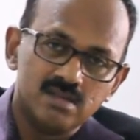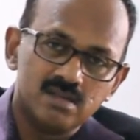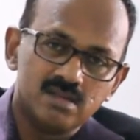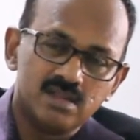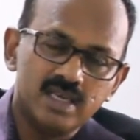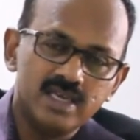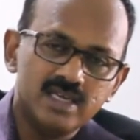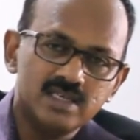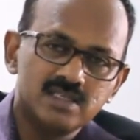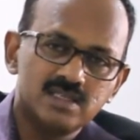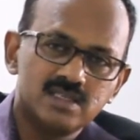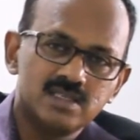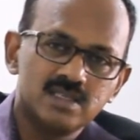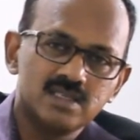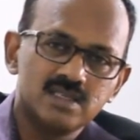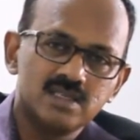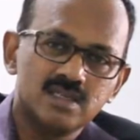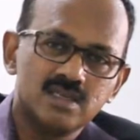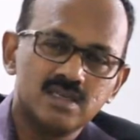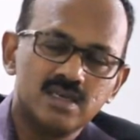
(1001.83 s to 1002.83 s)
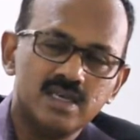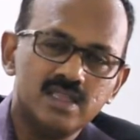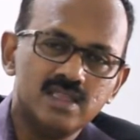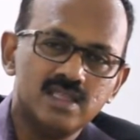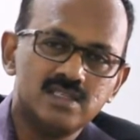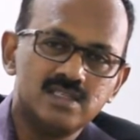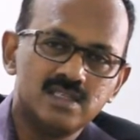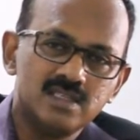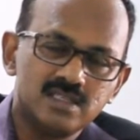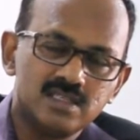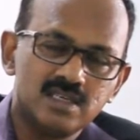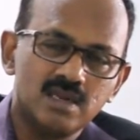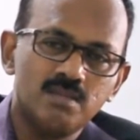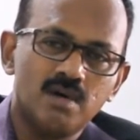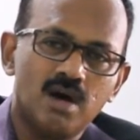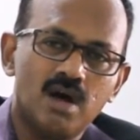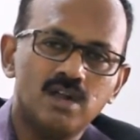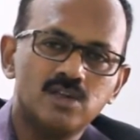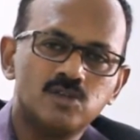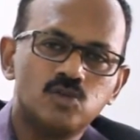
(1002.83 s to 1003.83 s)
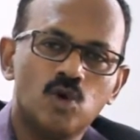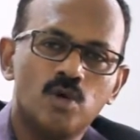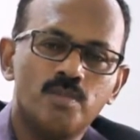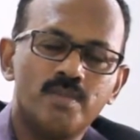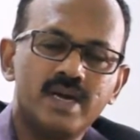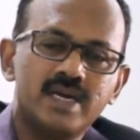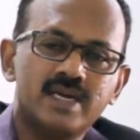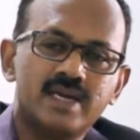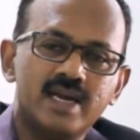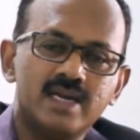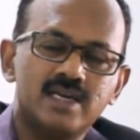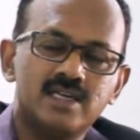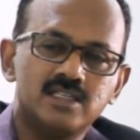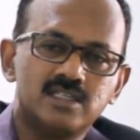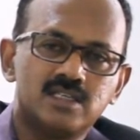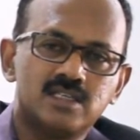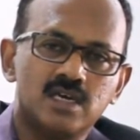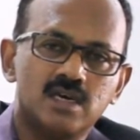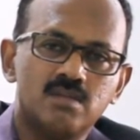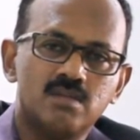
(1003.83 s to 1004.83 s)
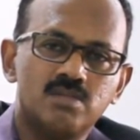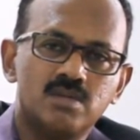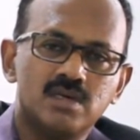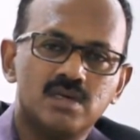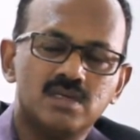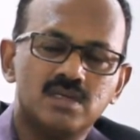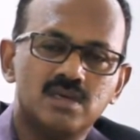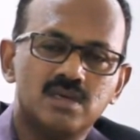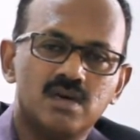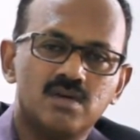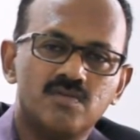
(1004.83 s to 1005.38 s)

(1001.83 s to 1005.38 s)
things in the system also might get disturbed,